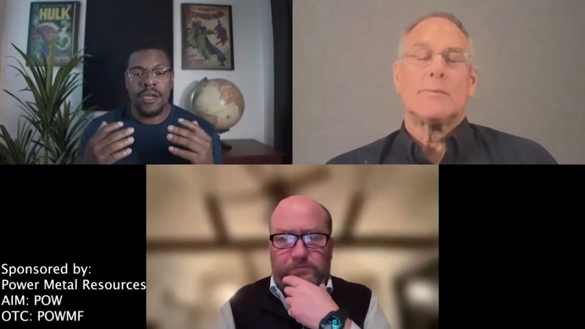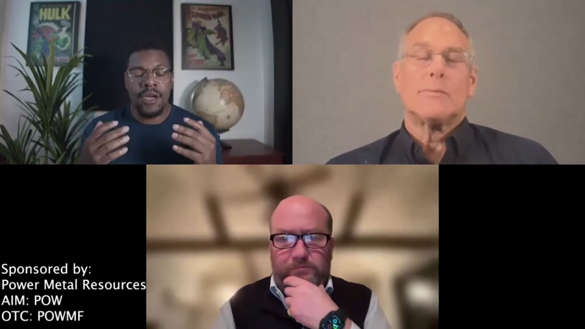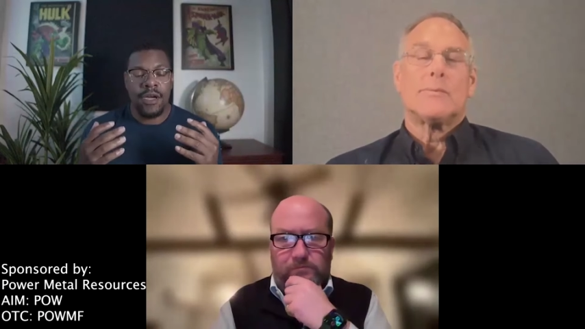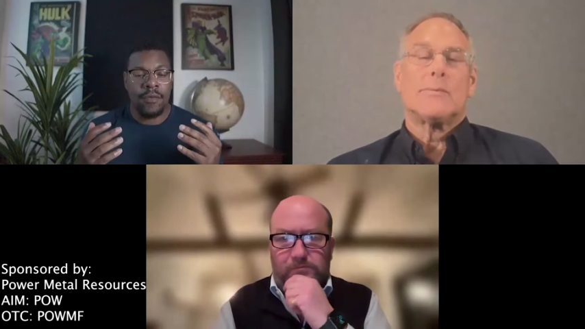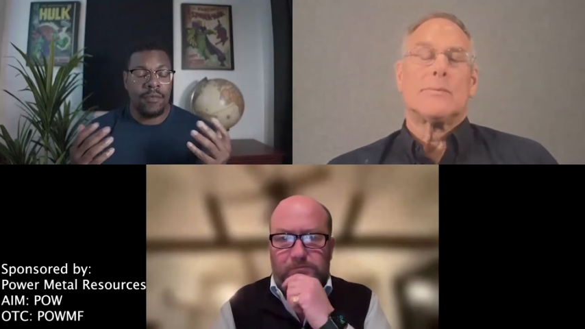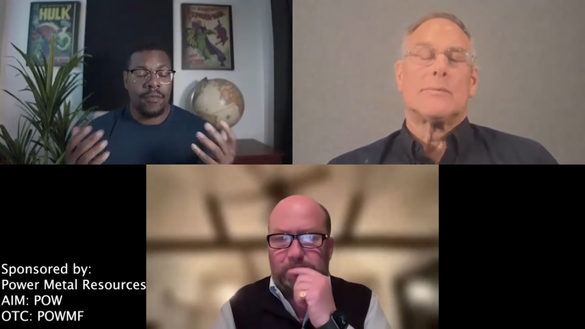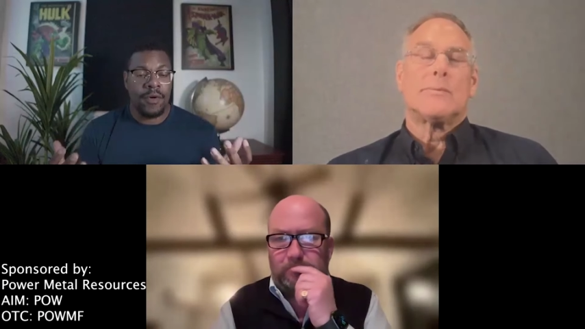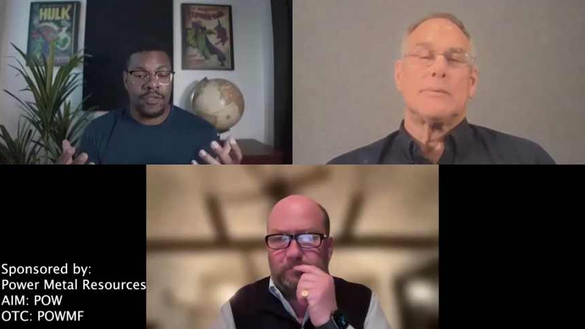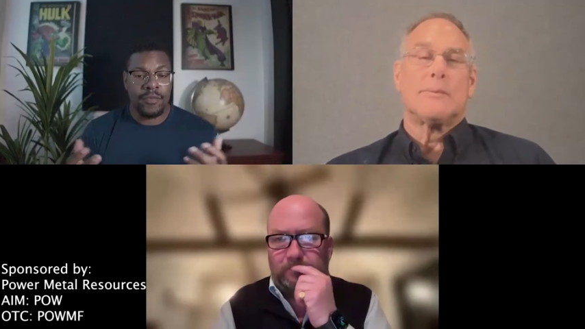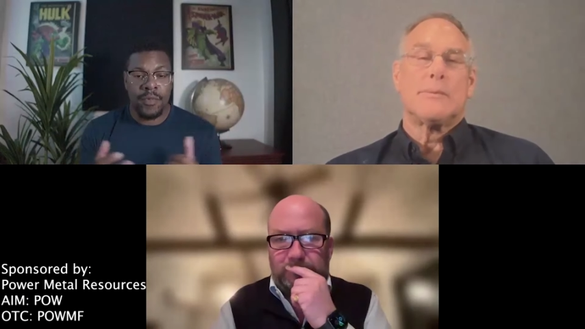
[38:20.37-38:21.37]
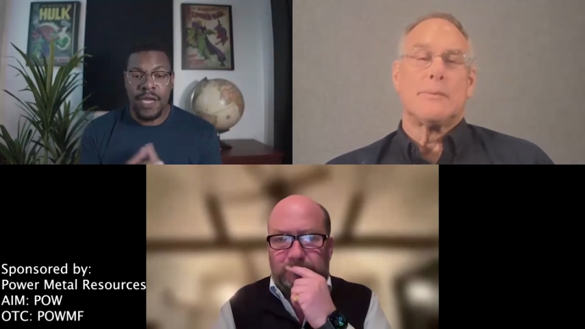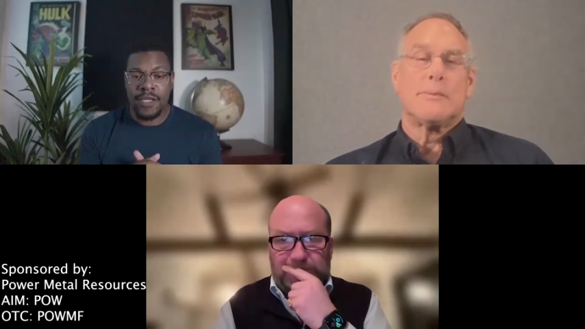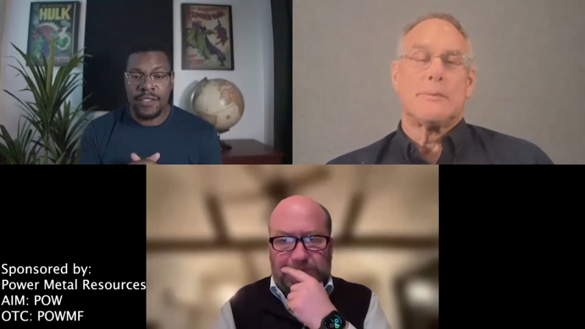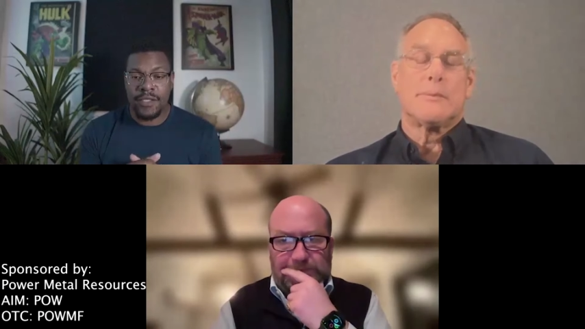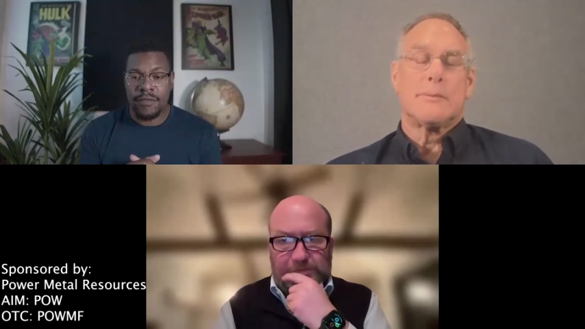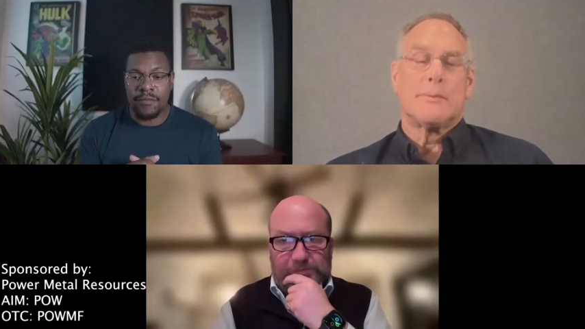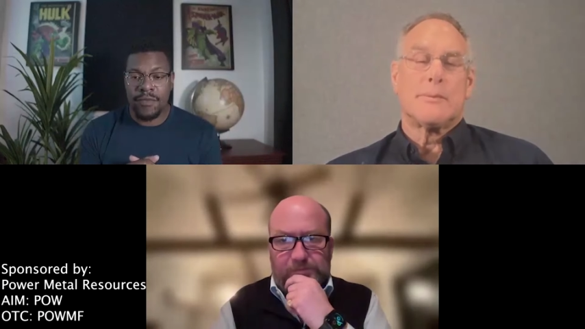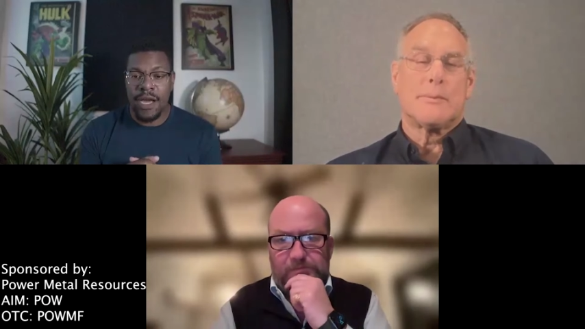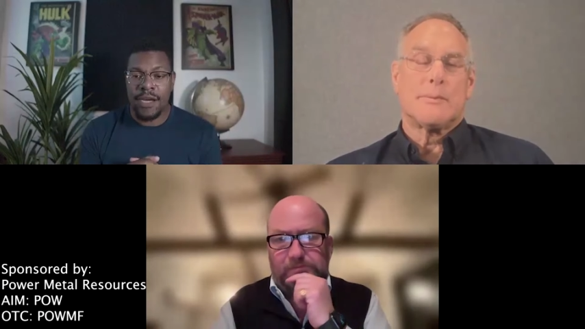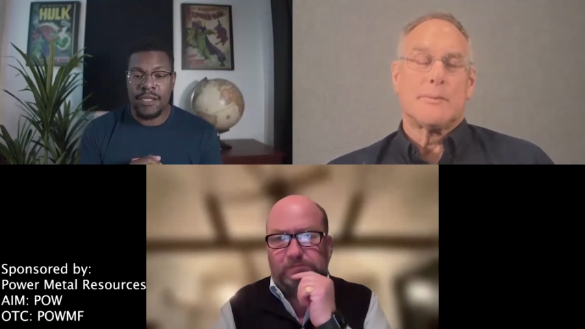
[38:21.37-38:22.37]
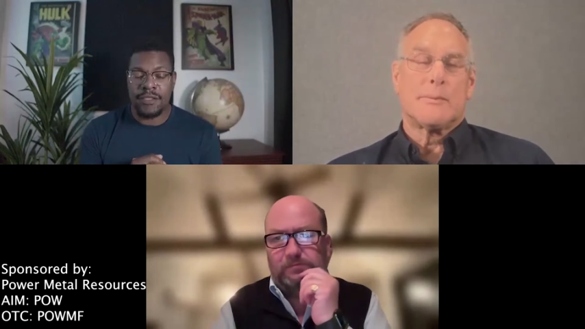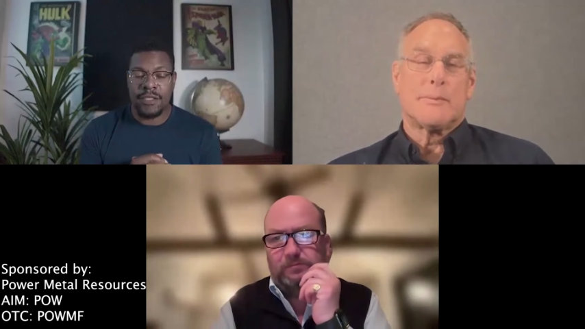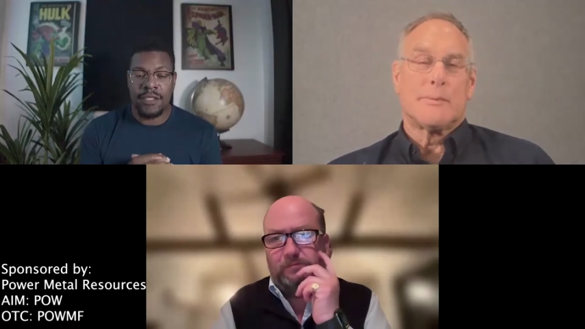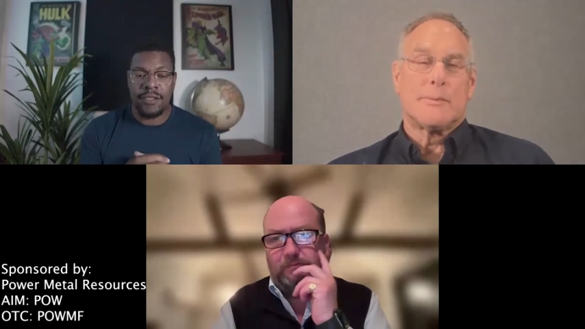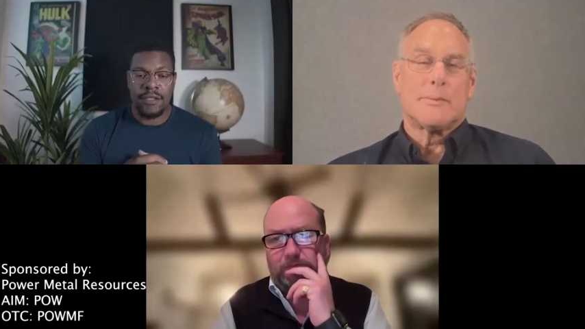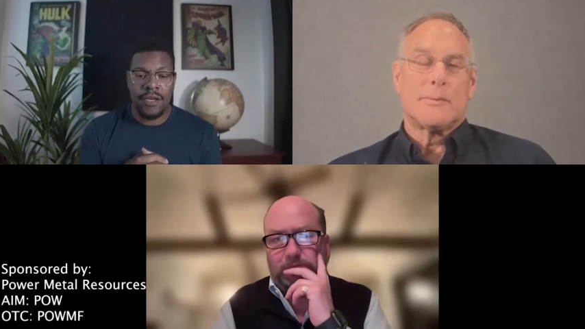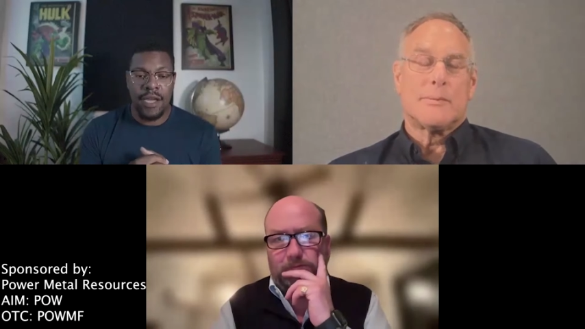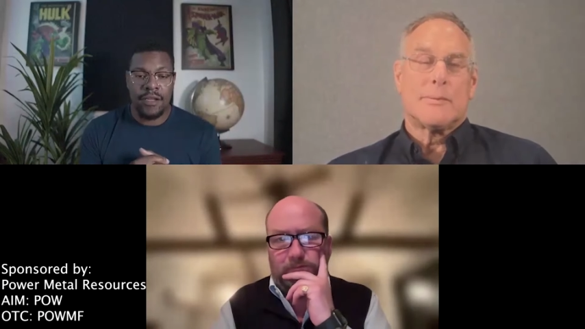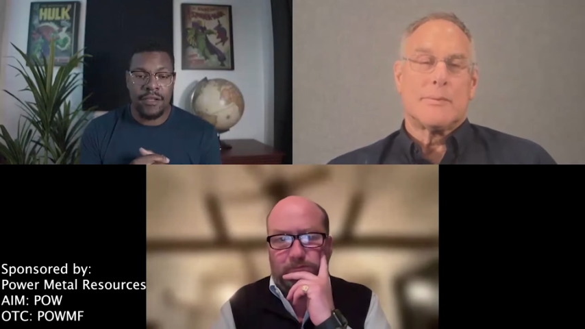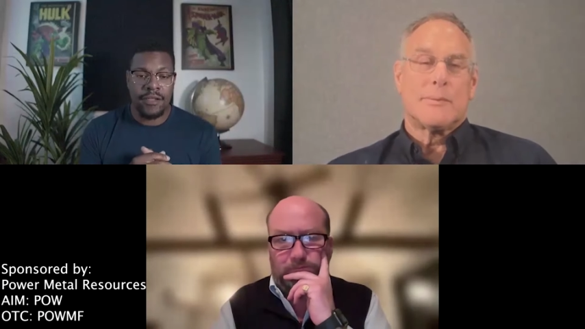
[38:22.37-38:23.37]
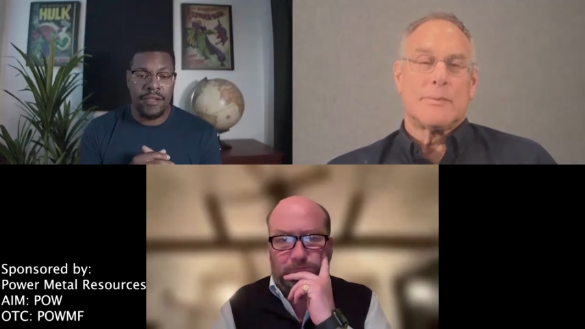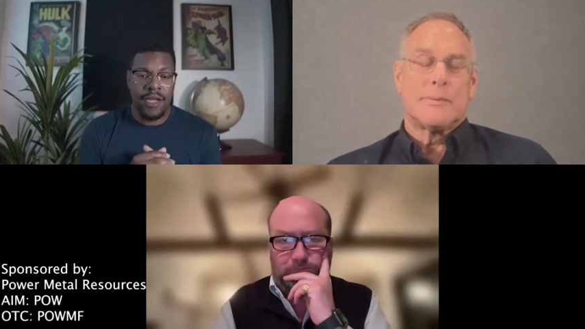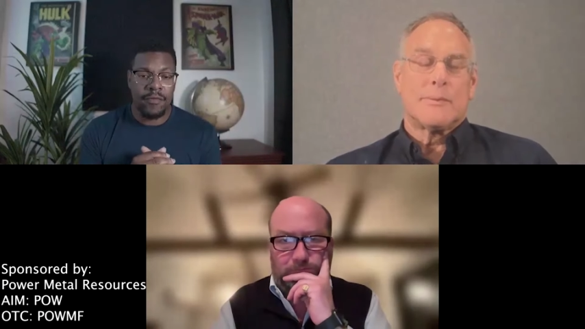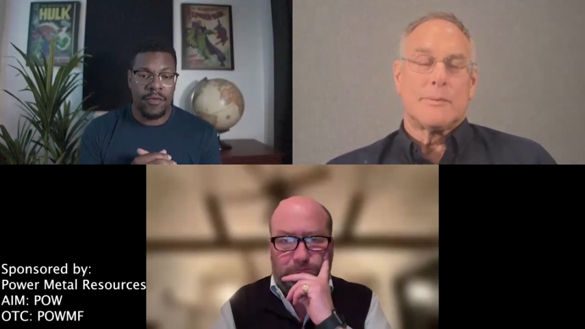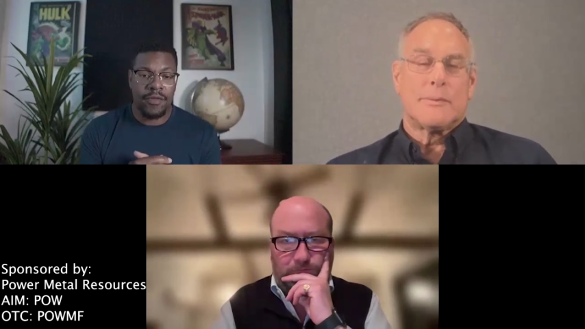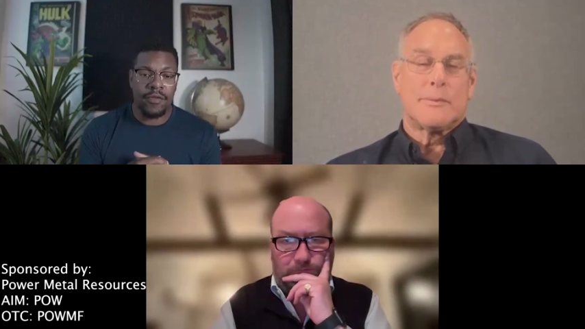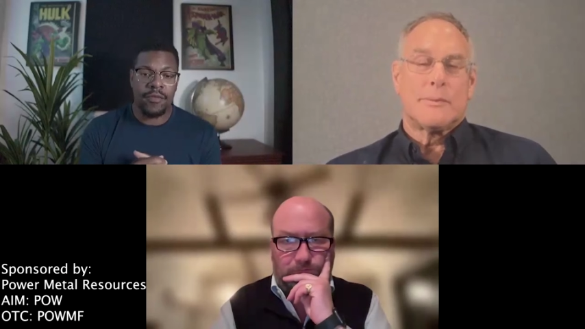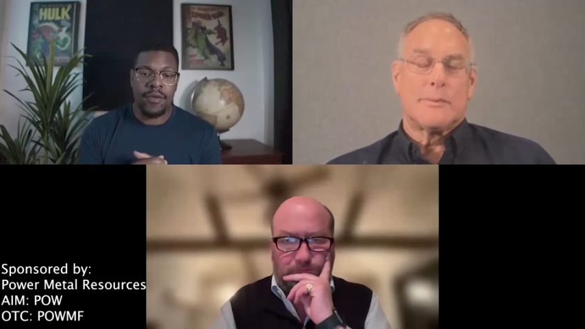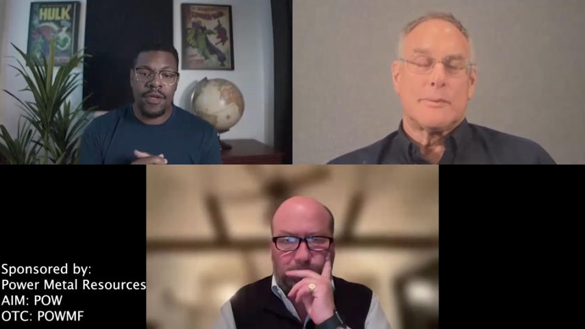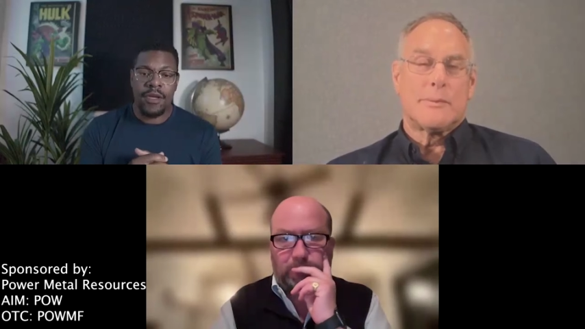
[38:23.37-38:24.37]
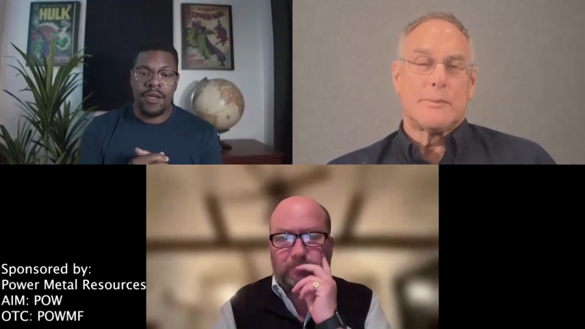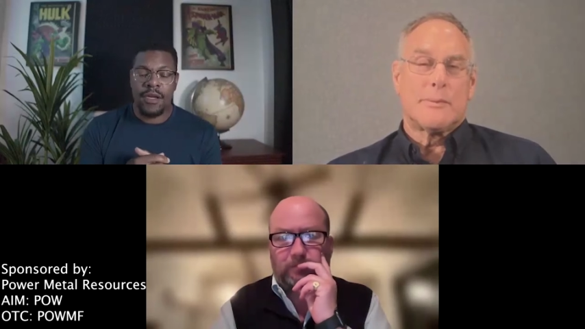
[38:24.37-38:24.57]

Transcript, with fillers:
Speaker 1: what are some ways that the audience can connect with you?